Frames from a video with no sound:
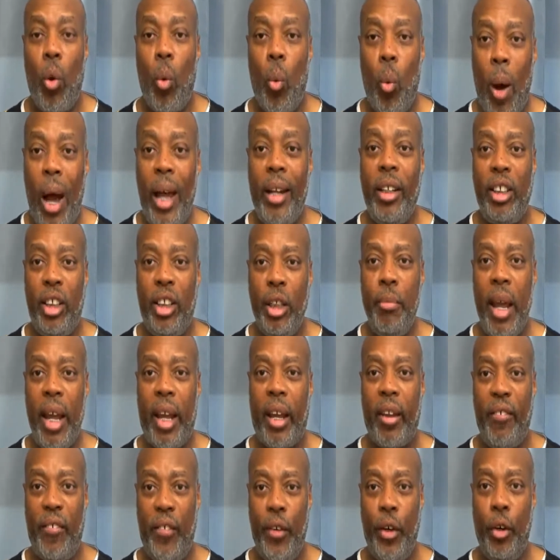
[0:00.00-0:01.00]
Why does he
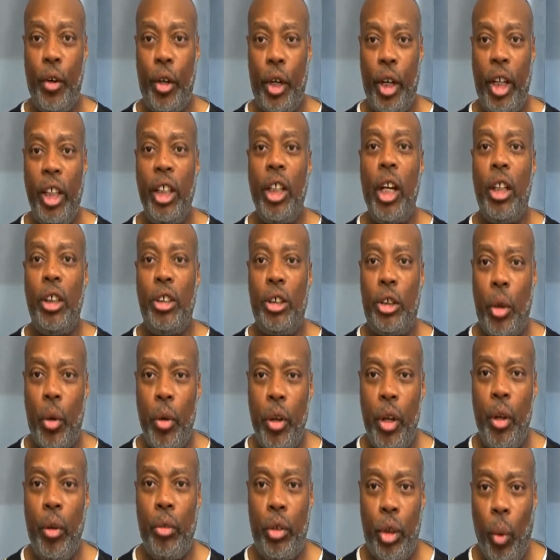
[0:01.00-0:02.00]
make it feel good? So
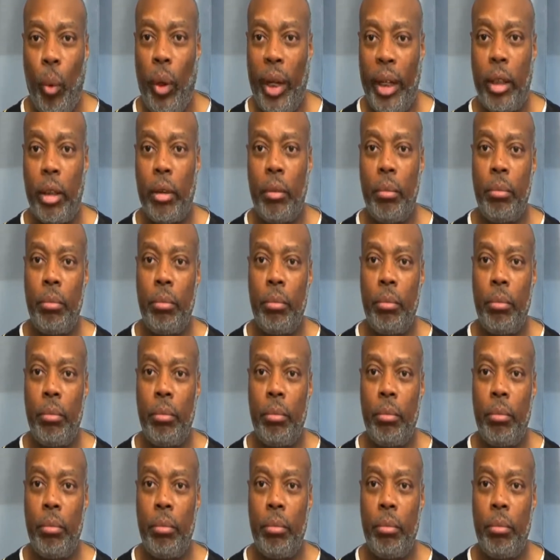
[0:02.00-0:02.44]
you'll do it.